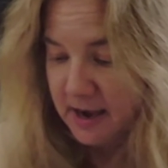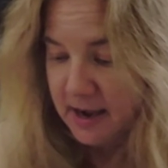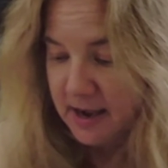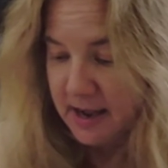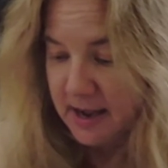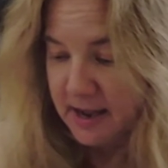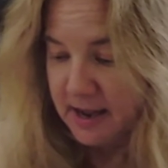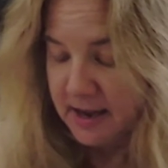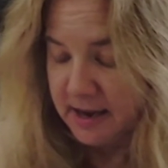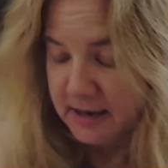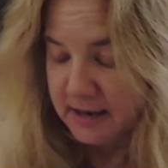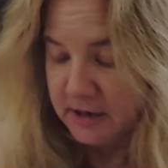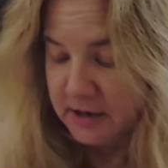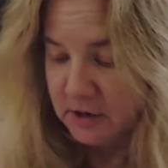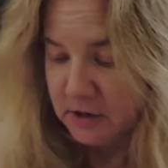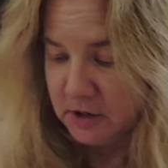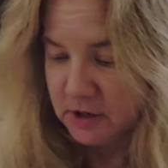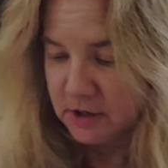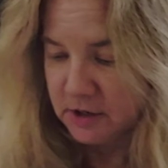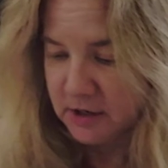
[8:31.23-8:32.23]
And
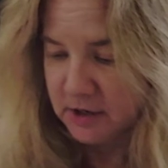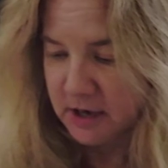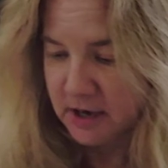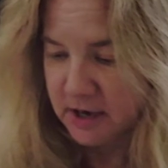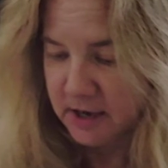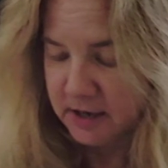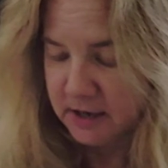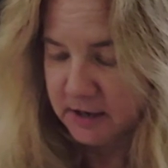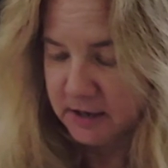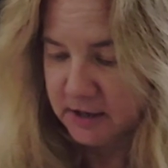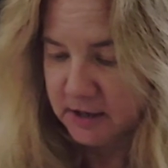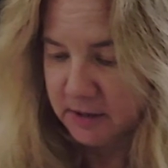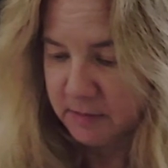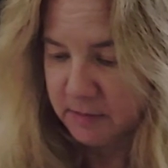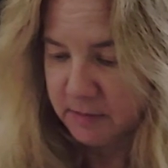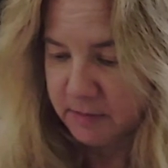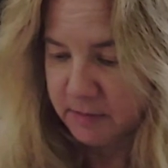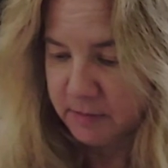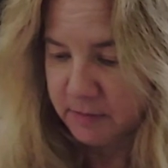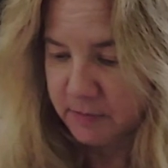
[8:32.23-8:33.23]
here's some
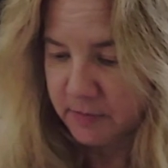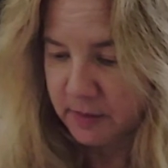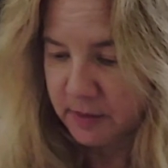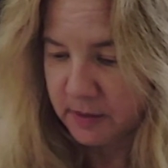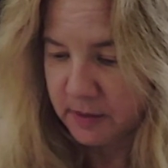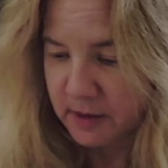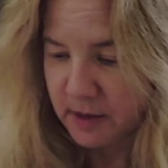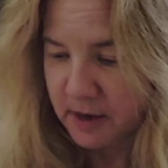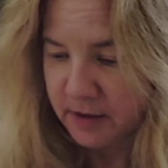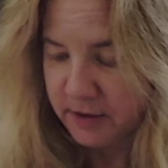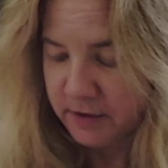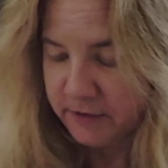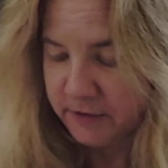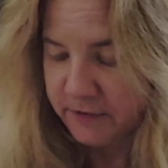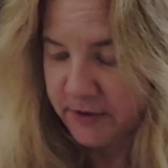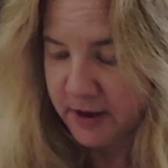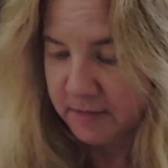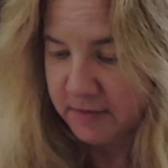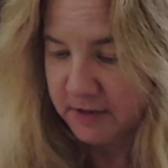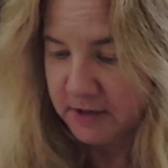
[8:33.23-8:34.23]
other
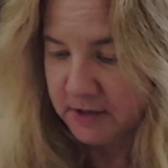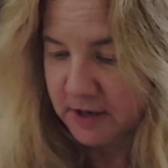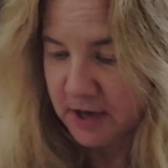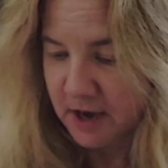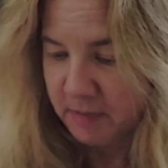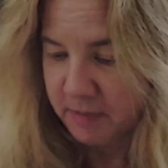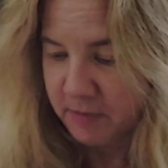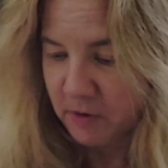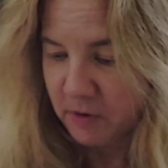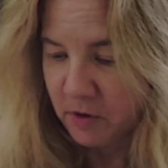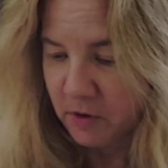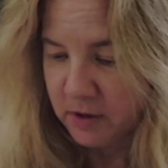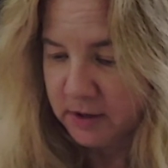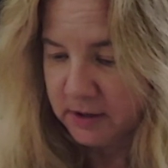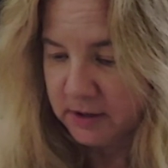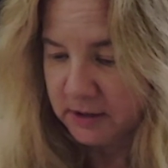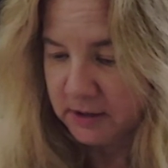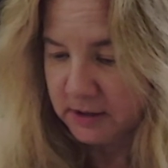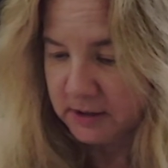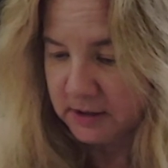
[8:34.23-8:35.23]
famous couple
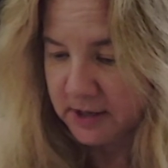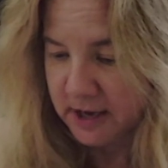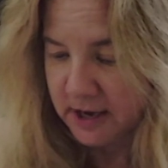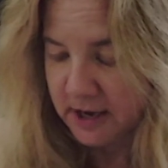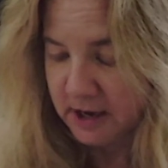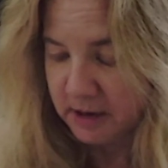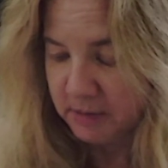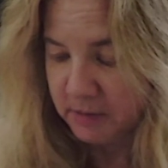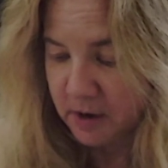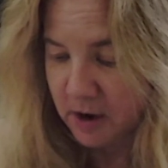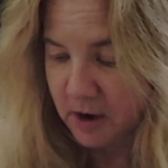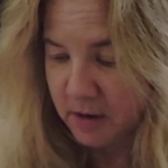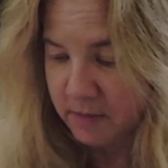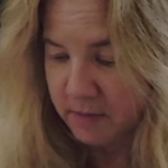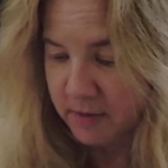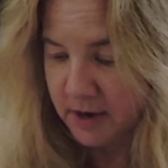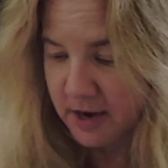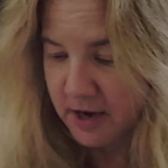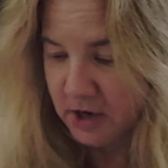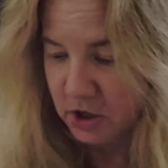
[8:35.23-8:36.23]
in the same
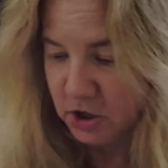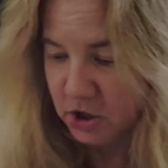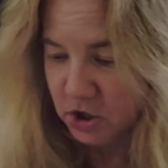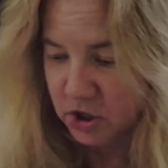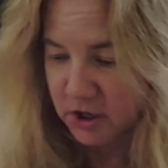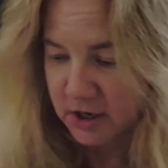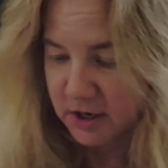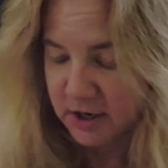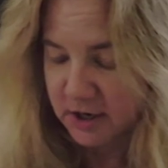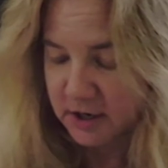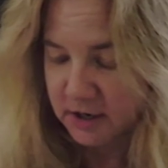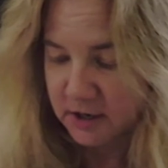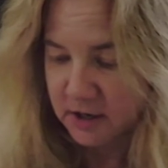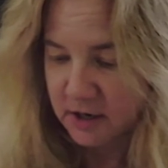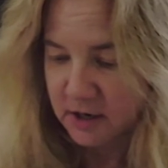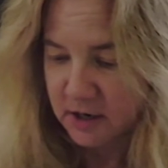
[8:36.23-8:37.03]
combination.